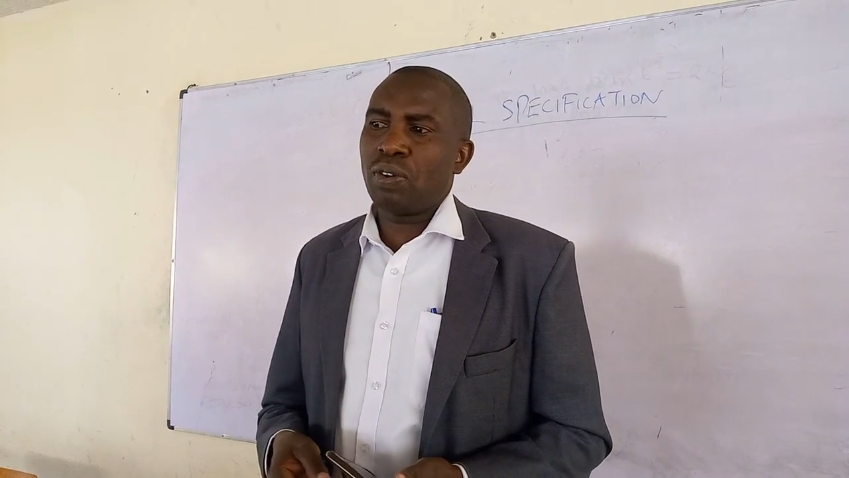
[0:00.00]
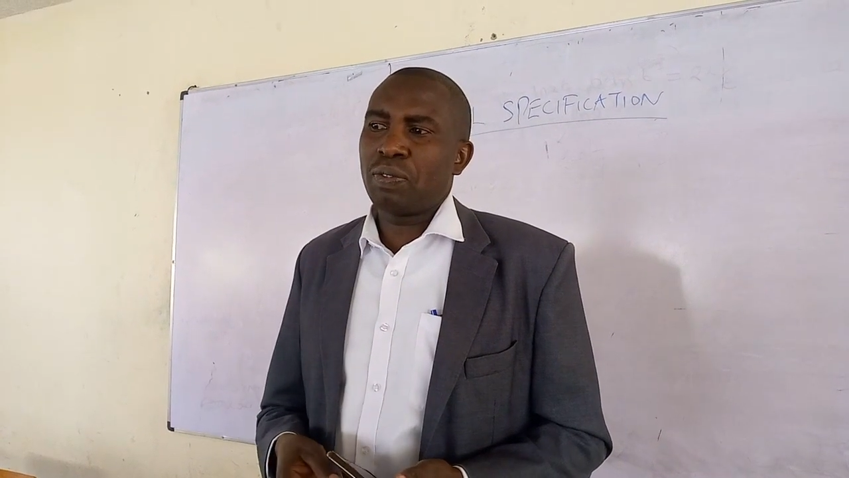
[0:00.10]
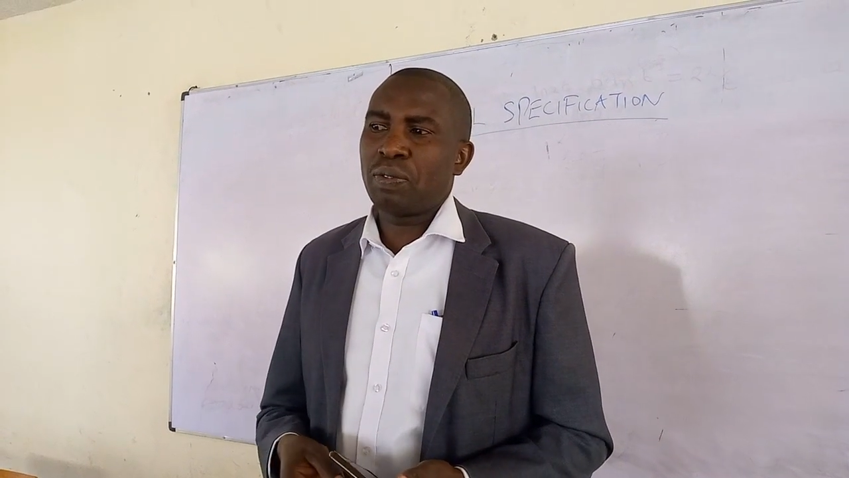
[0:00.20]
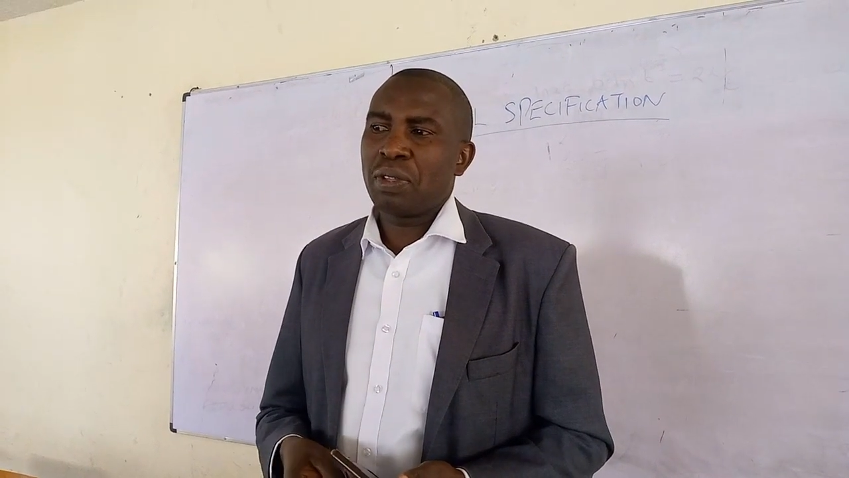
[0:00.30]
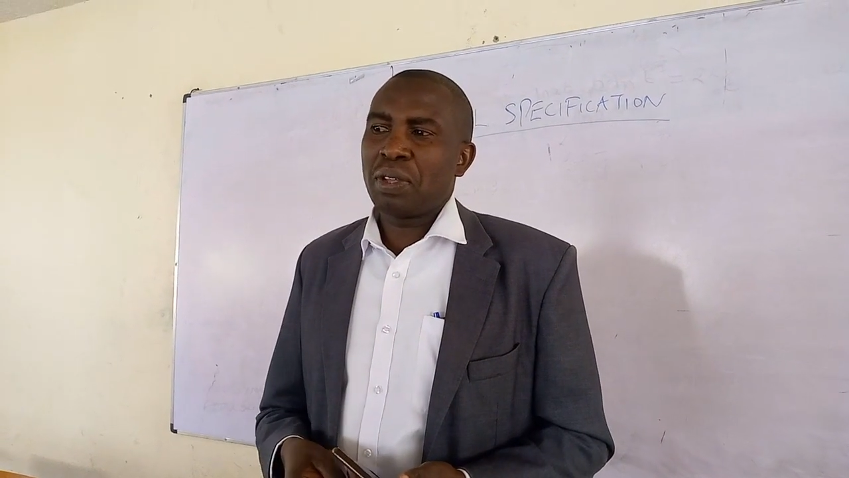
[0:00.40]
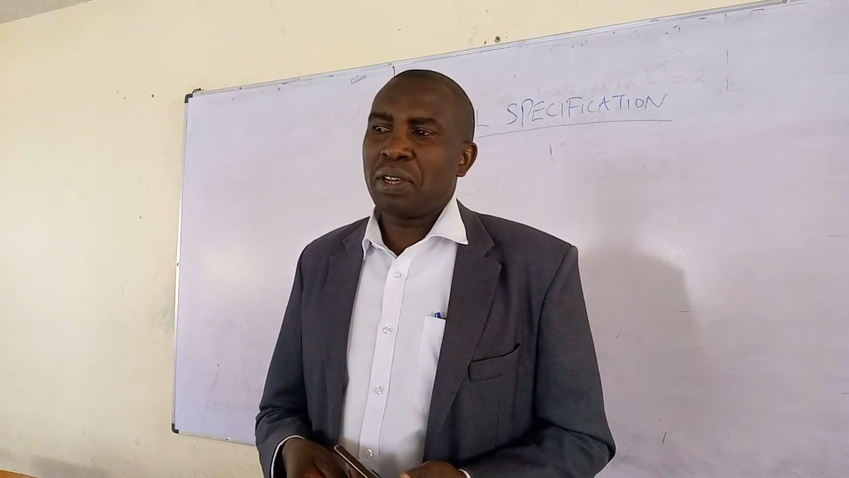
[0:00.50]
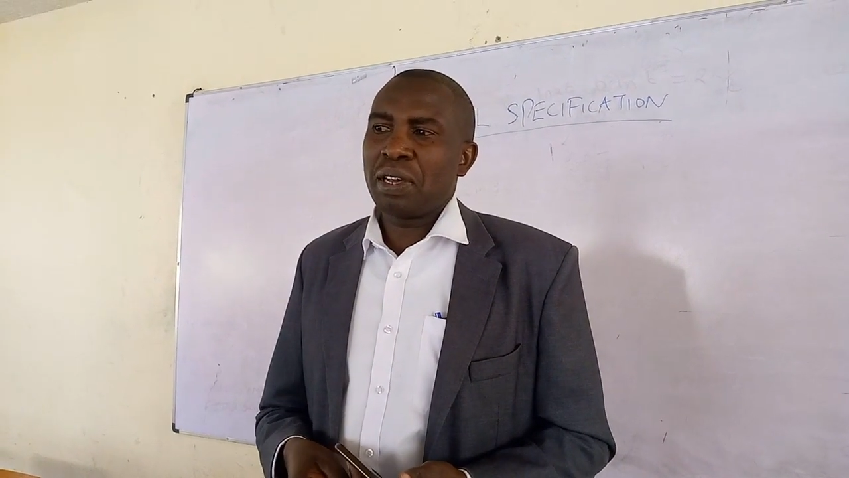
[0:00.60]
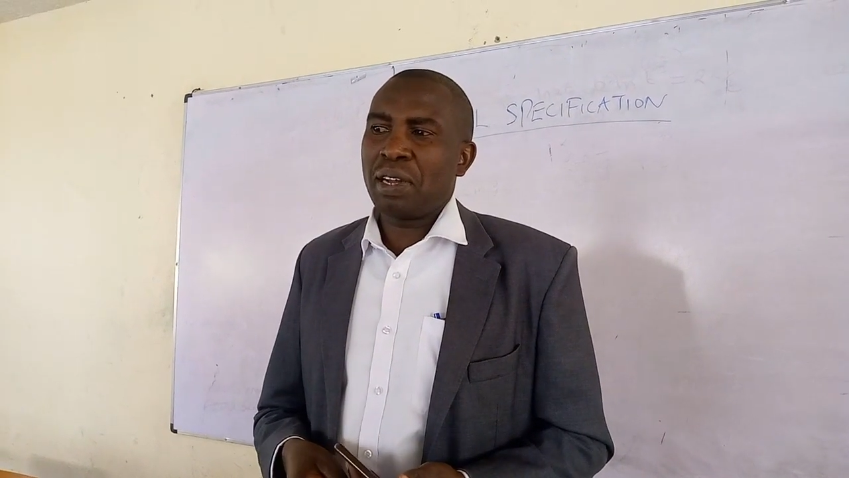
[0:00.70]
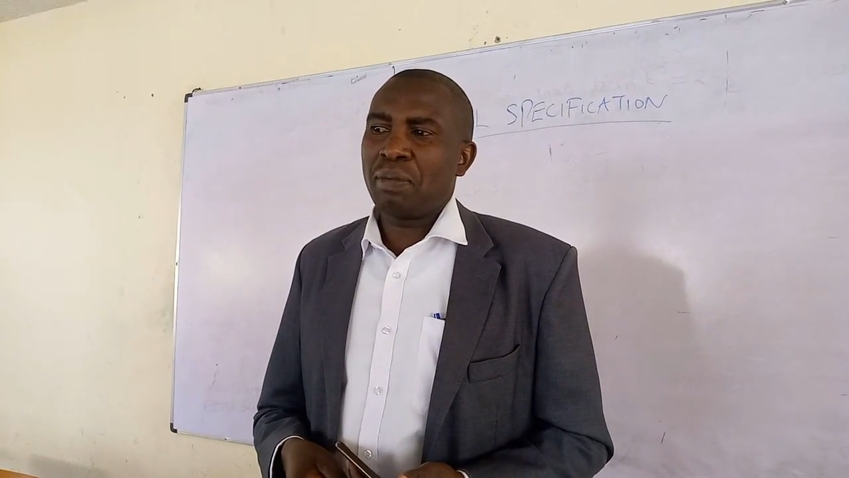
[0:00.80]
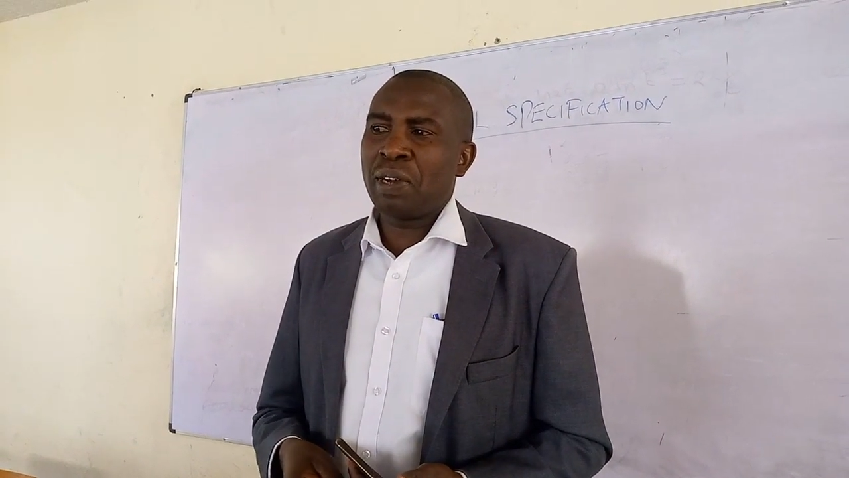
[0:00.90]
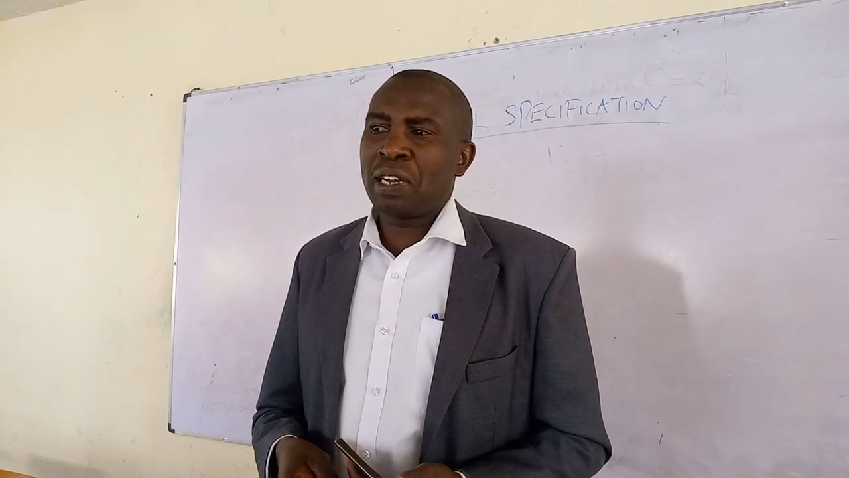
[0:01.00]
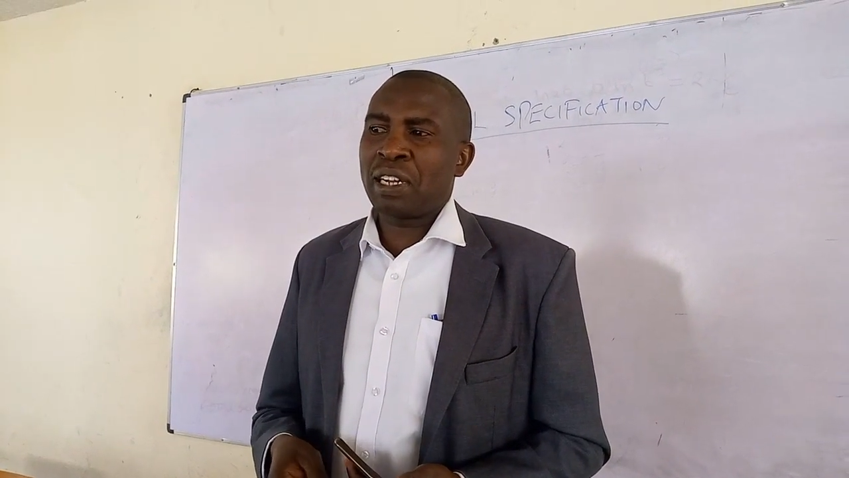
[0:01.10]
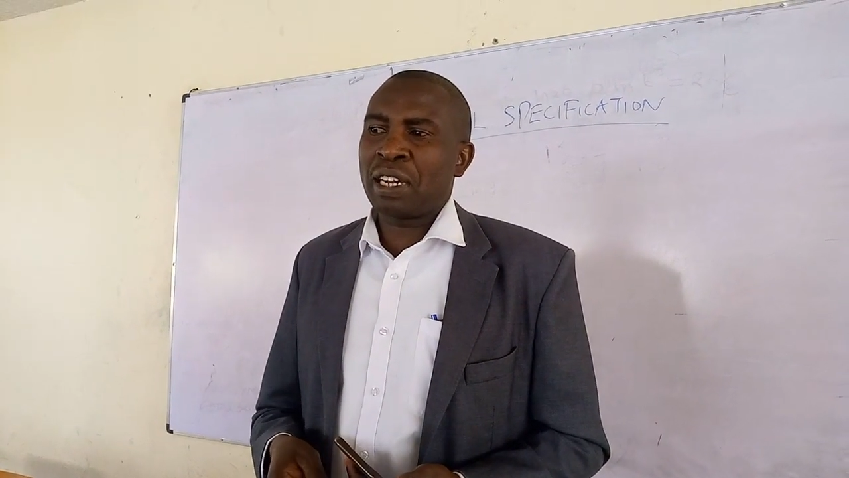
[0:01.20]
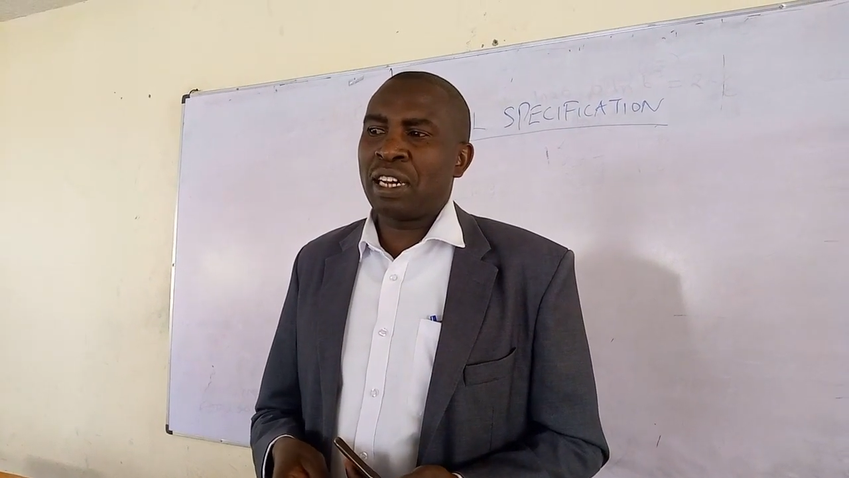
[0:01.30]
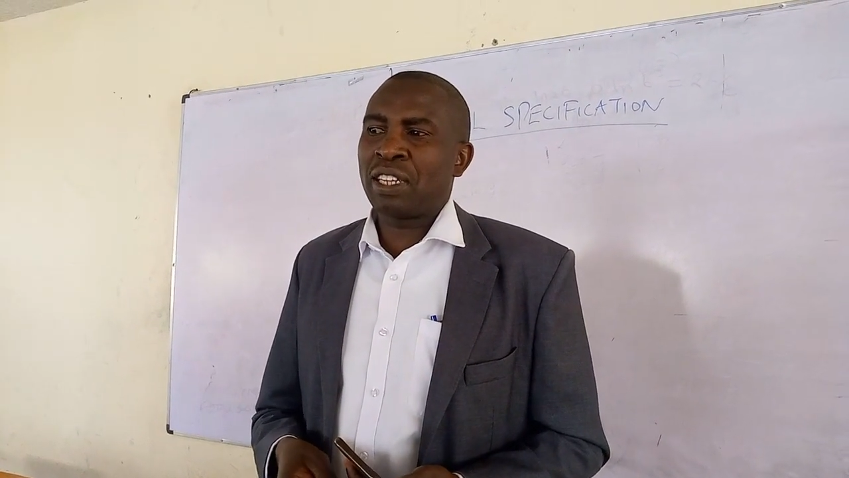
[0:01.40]
a black cat
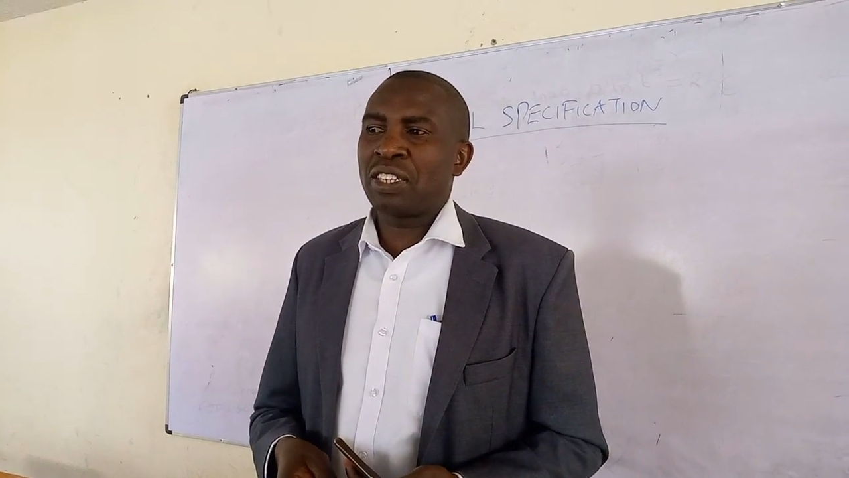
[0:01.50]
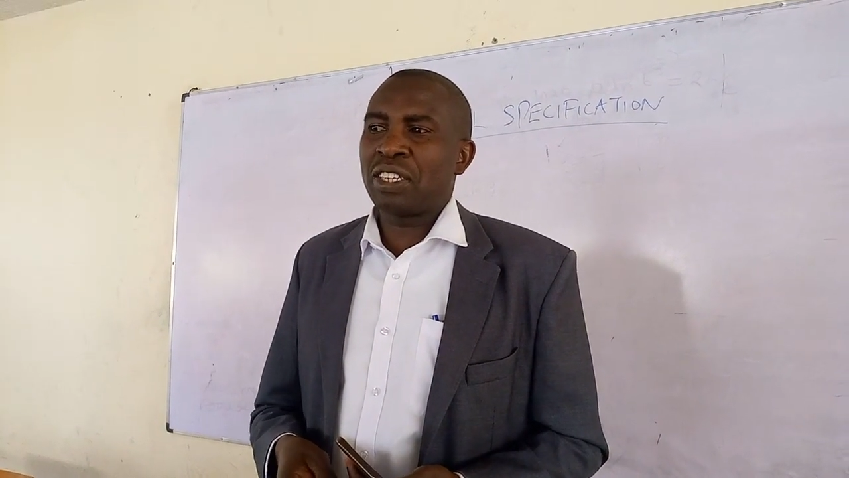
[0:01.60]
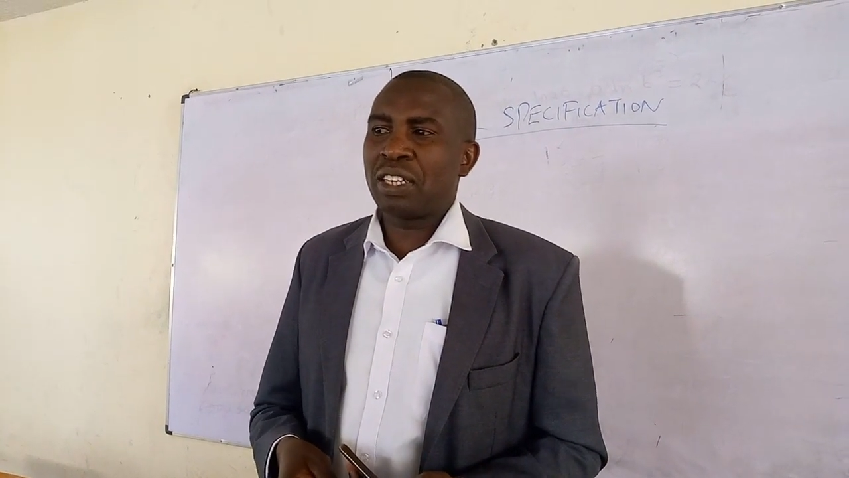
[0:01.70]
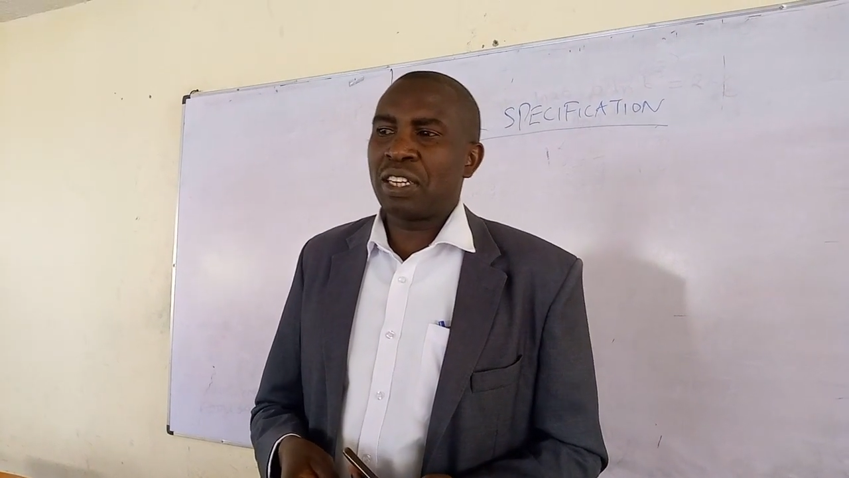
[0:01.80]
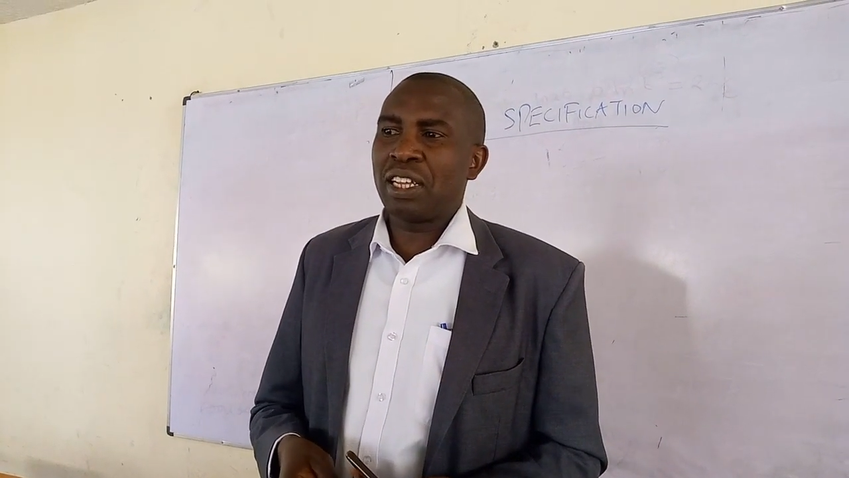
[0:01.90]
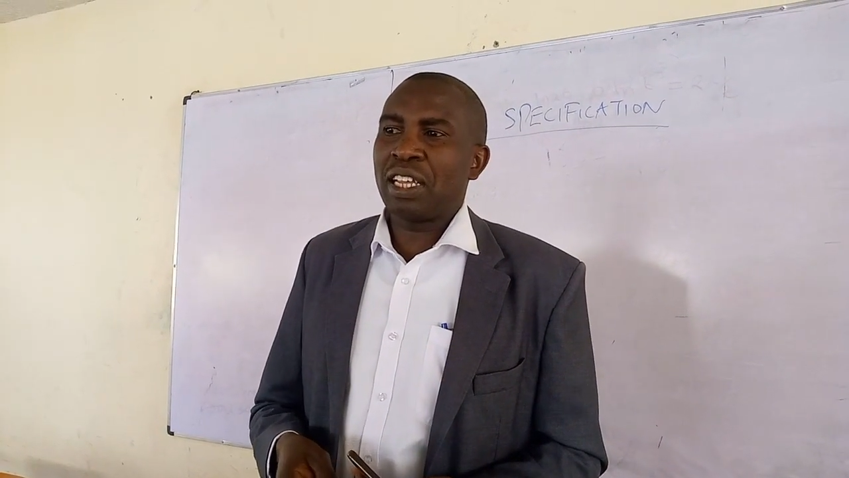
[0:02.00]
in